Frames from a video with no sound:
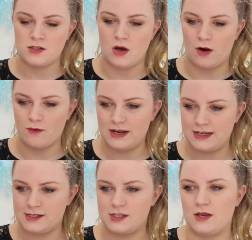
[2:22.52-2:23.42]
So I'll
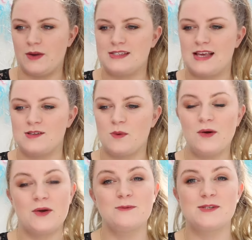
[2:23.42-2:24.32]
read it to you. It says,
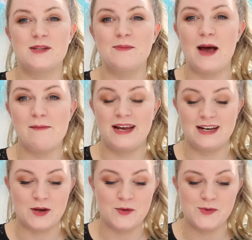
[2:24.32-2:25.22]
Welcome to the
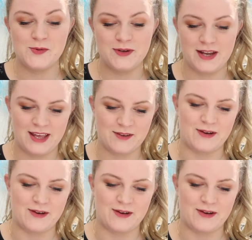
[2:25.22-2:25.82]
Mermaid Lagoon!